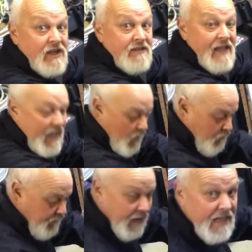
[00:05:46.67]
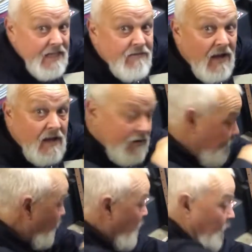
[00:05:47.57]
it down with the lever,
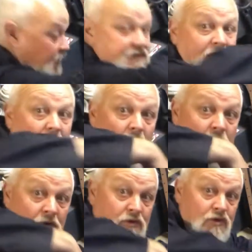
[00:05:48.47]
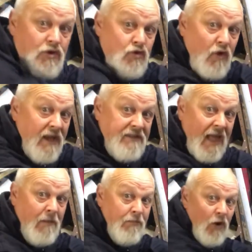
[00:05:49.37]
you want this to go straight
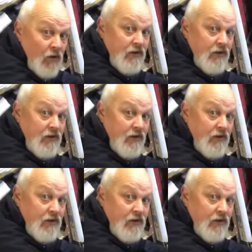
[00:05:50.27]
down, not